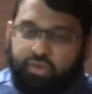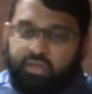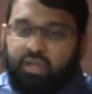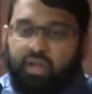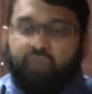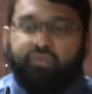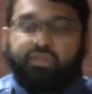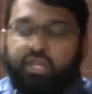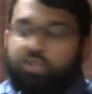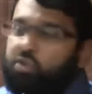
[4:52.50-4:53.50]
things of
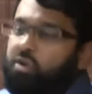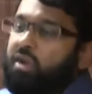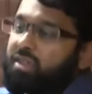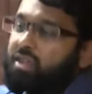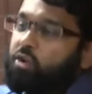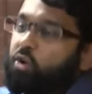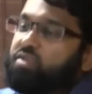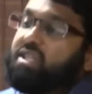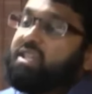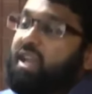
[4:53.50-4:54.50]
this nature, then go
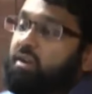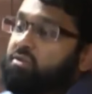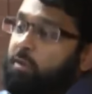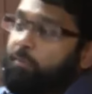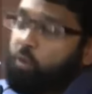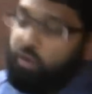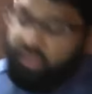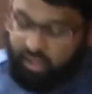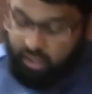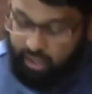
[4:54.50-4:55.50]
seek counsel with
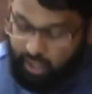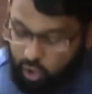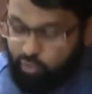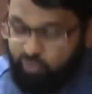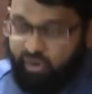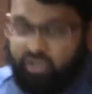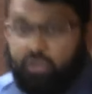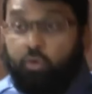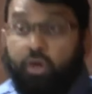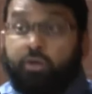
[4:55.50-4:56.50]
a health
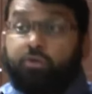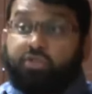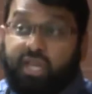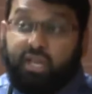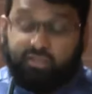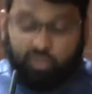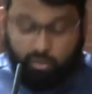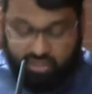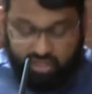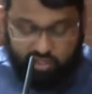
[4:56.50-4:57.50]
professional who understands the
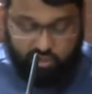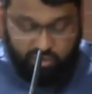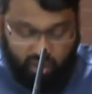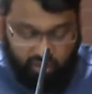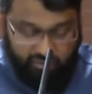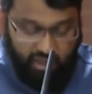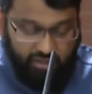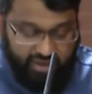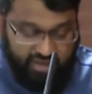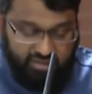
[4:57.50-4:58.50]
obligations of
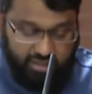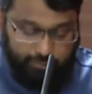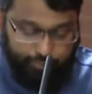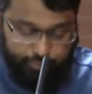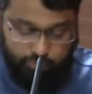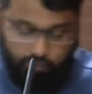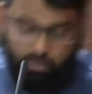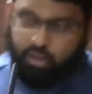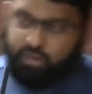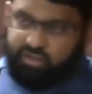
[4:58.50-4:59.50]
fasting.
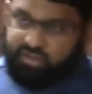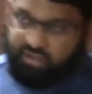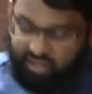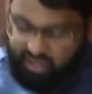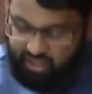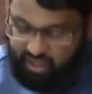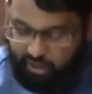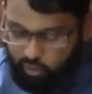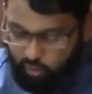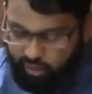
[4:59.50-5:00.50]
This is the second
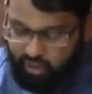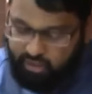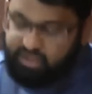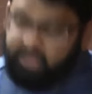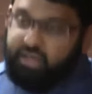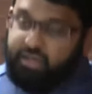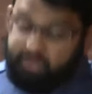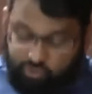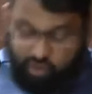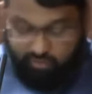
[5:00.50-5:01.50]
category, sickness
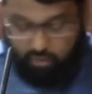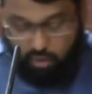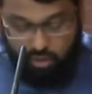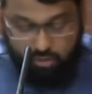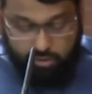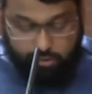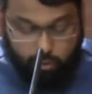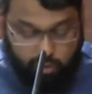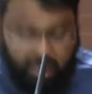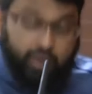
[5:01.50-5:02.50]
and traveler. The
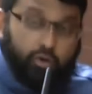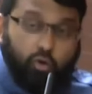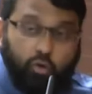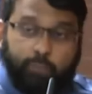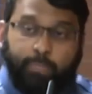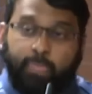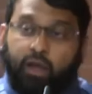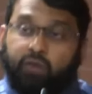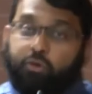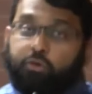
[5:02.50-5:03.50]
third category
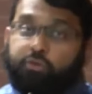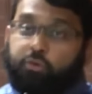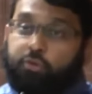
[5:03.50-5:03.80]
of those who